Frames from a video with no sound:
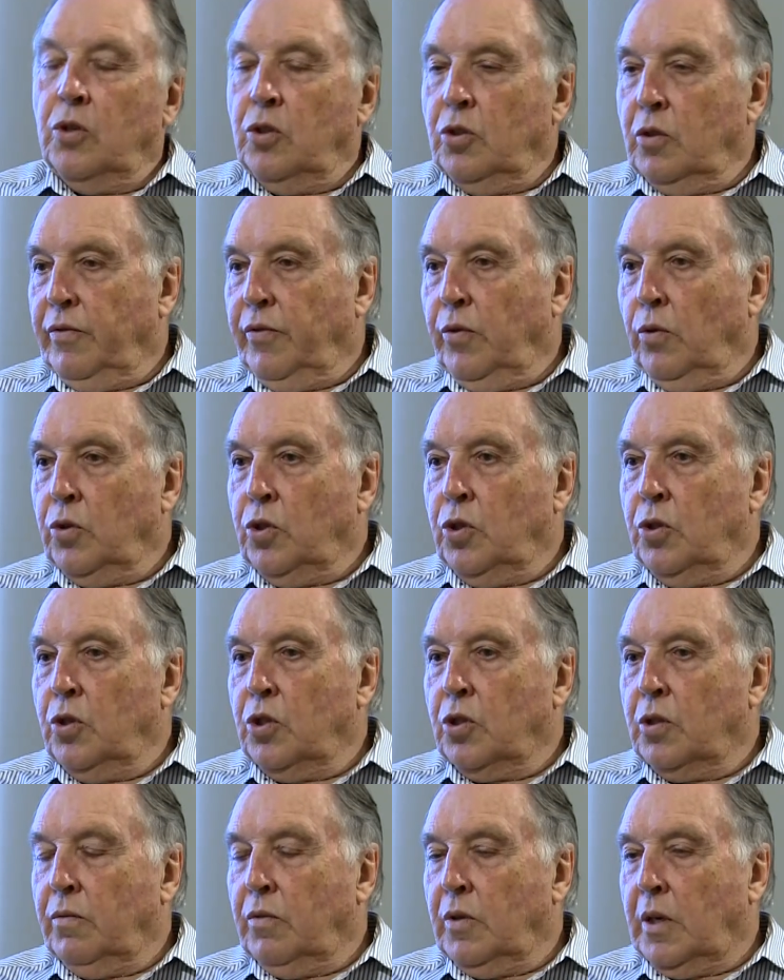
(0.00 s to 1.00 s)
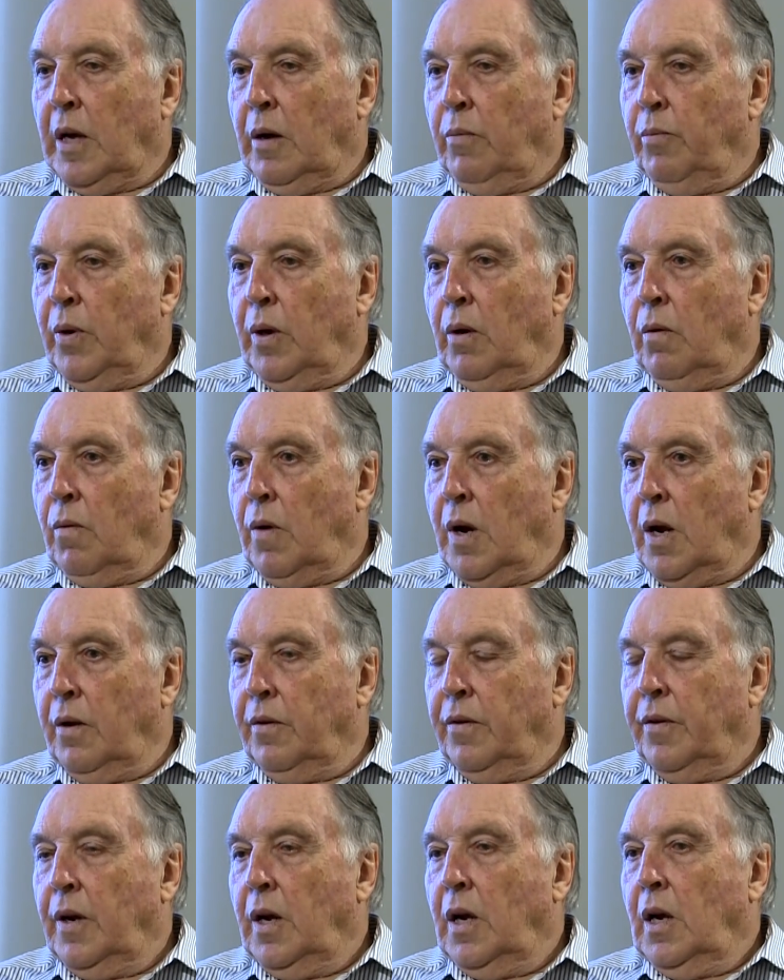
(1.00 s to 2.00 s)
turned the fortunes of the company
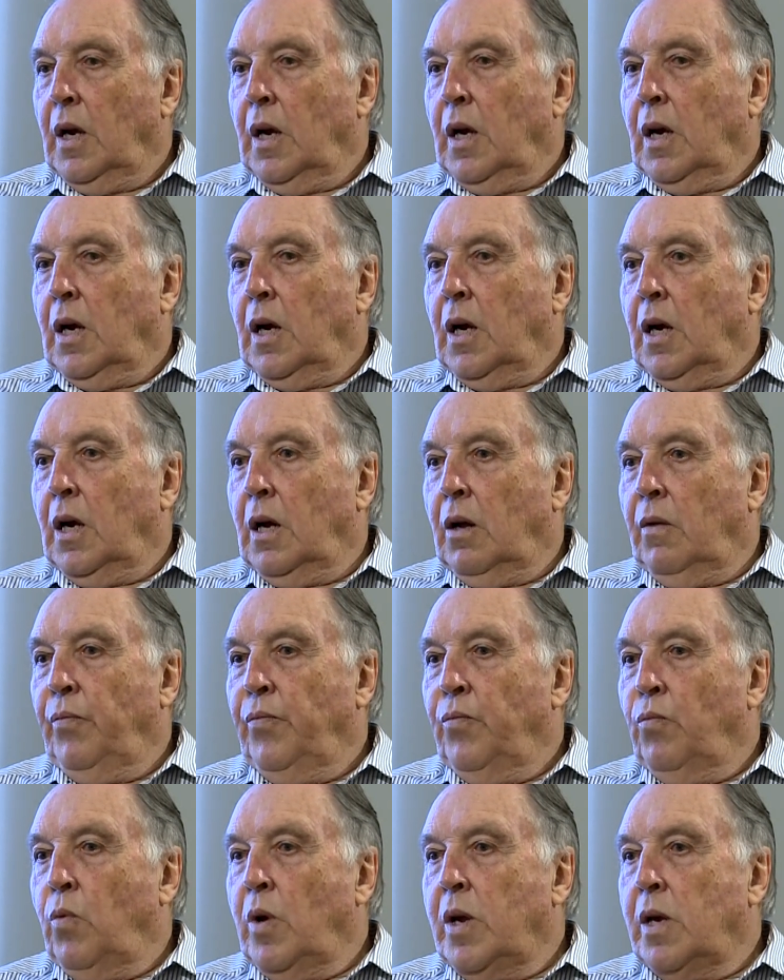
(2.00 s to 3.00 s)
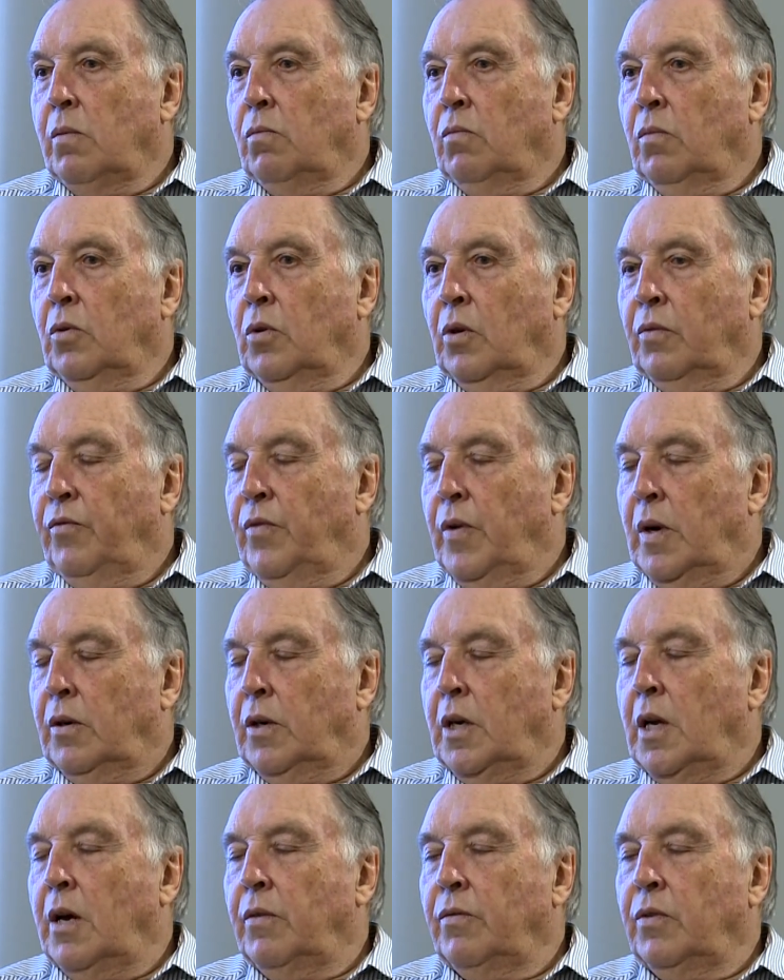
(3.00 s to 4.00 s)
around. We got
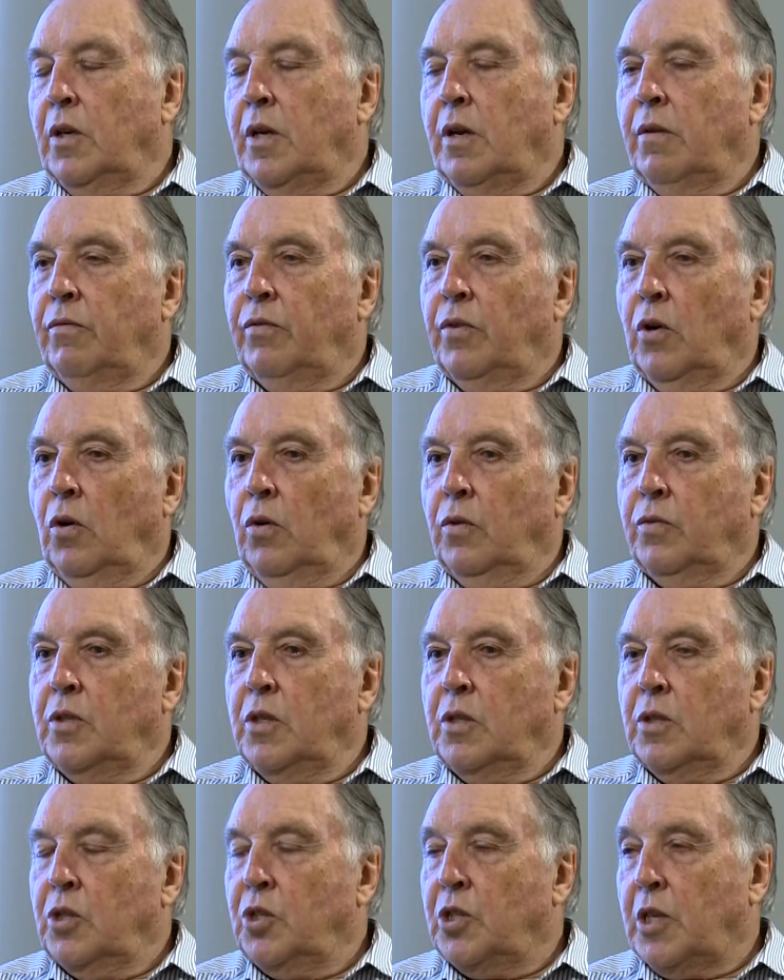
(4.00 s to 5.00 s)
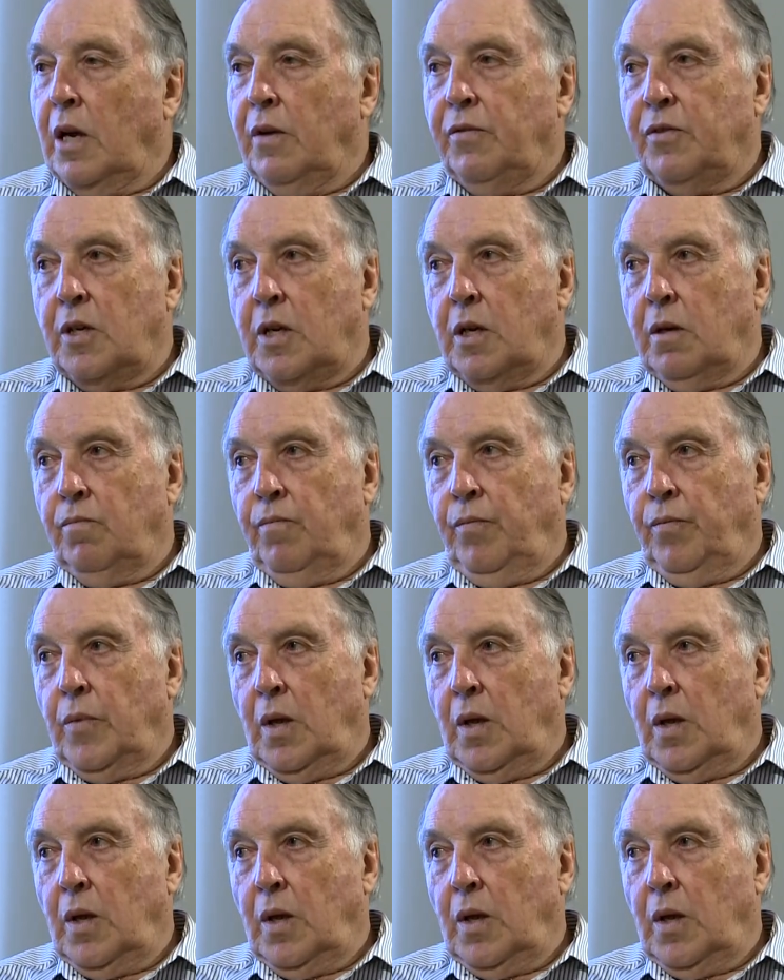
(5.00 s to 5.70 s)
very heavily involved in the safety